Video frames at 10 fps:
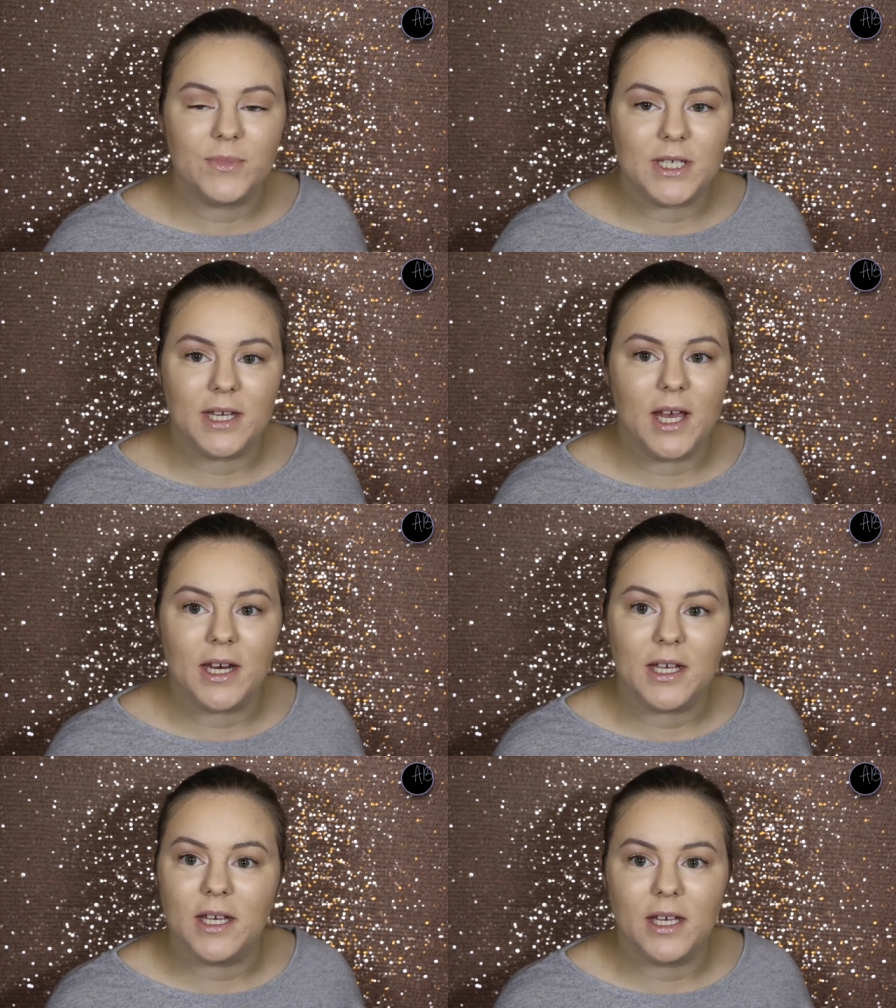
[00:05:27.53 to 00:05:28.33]
to get
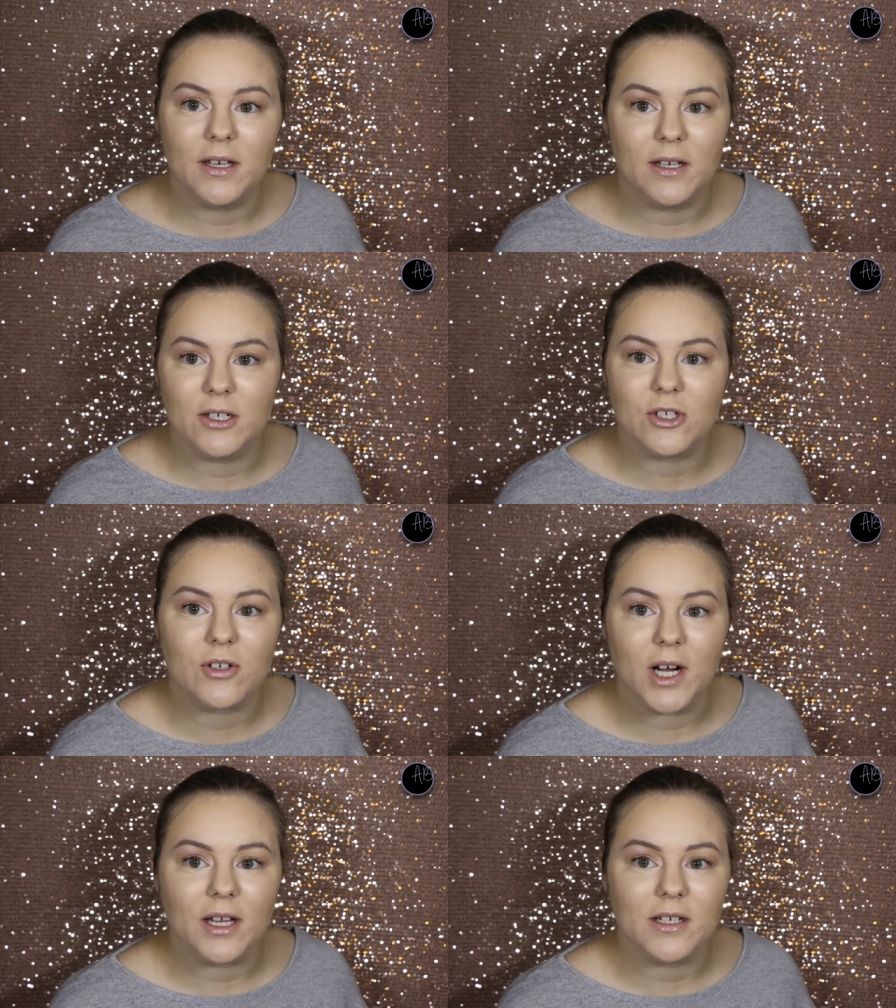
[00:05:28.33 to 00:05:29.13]
it here in
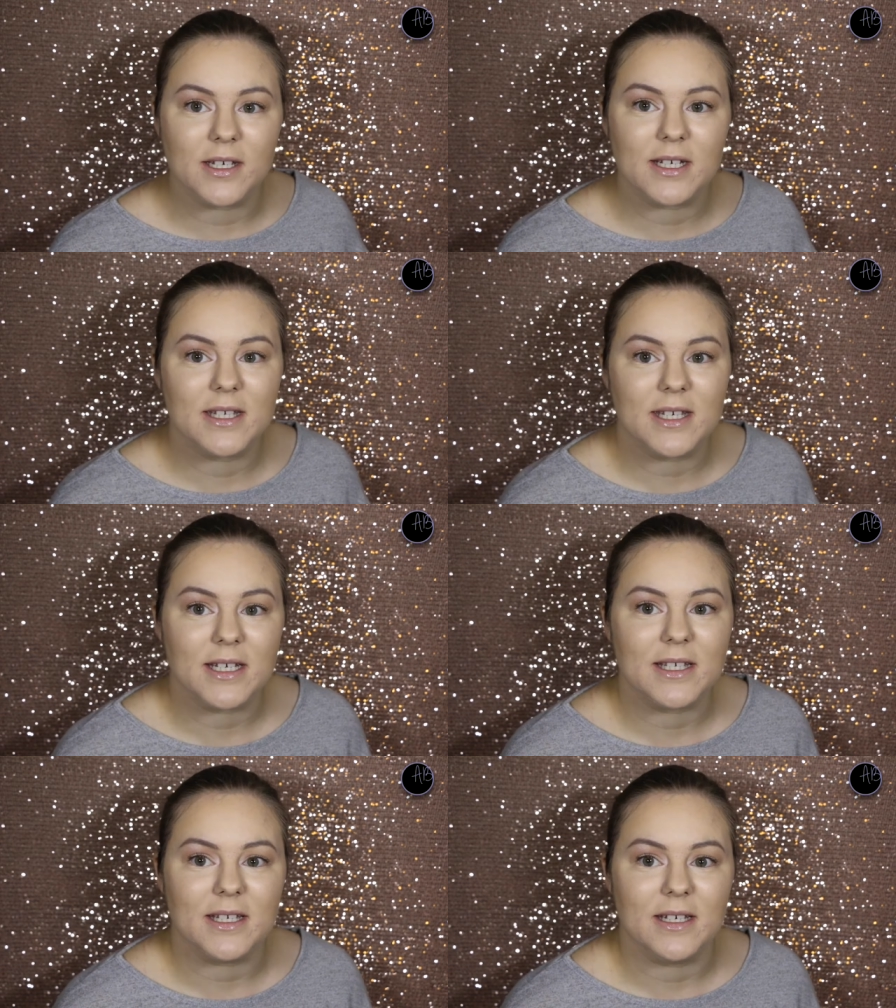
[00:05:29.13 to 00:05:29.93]
Australia is like
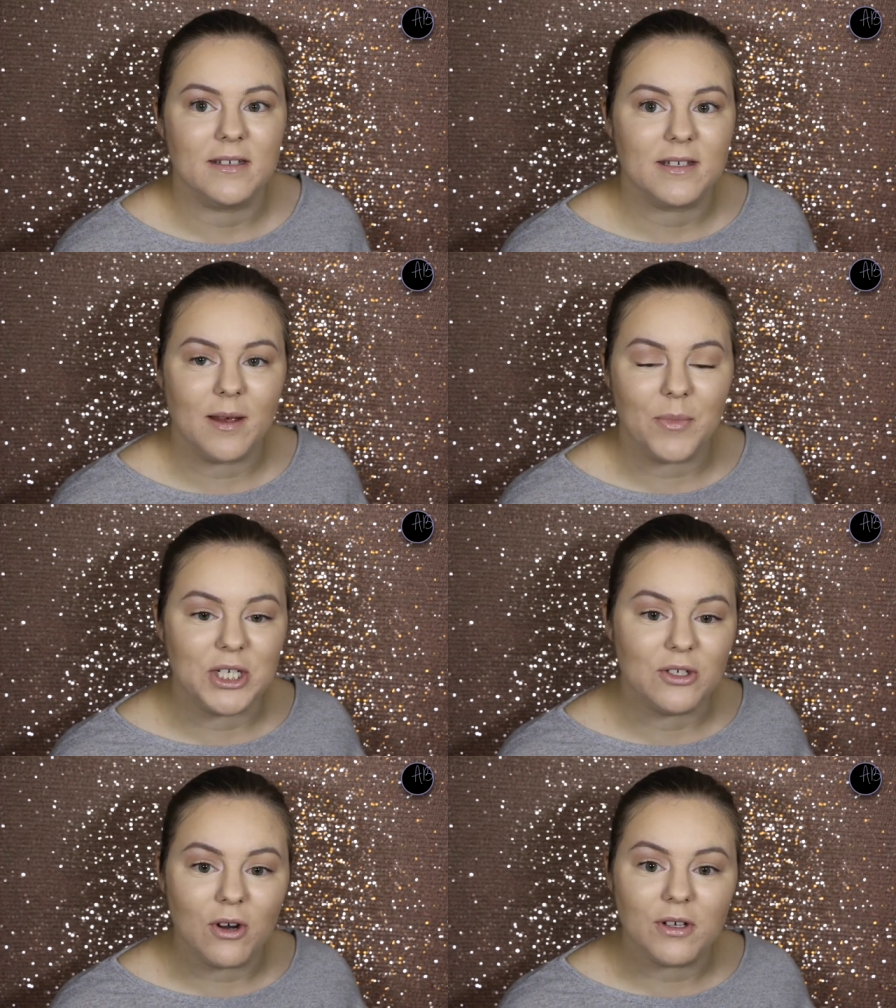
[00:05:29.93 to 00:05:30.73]
60
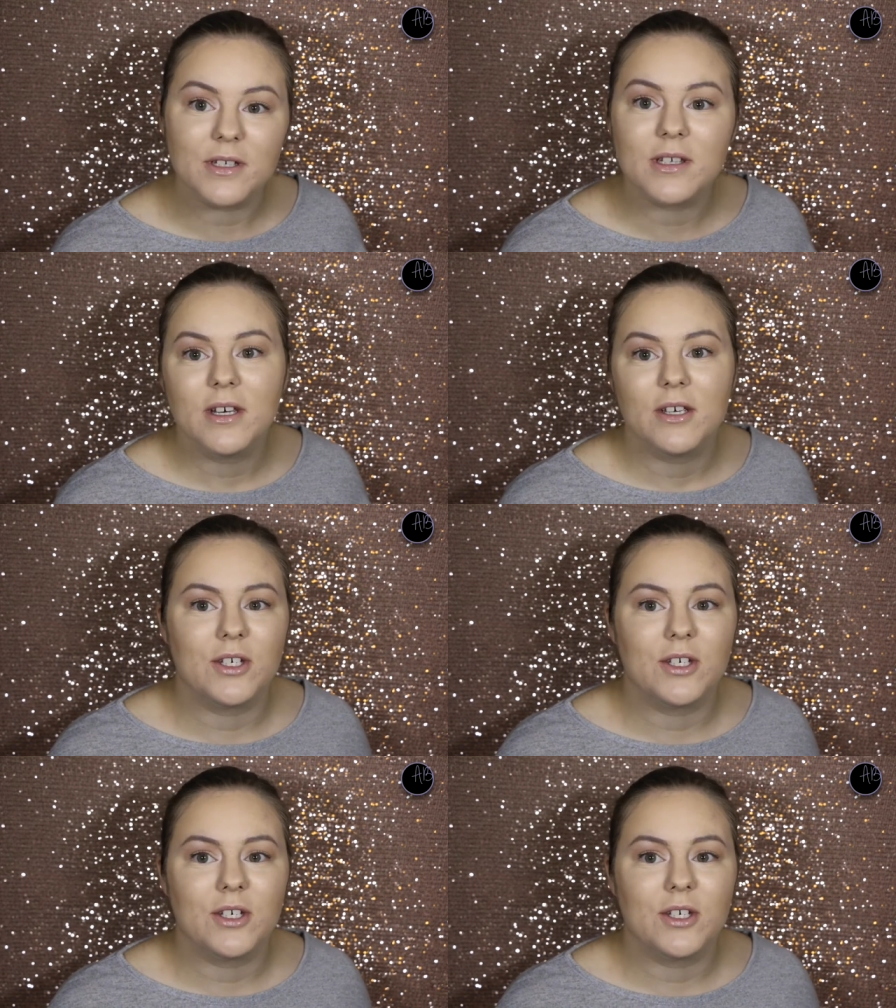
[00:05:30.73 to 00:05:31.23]
something dollars,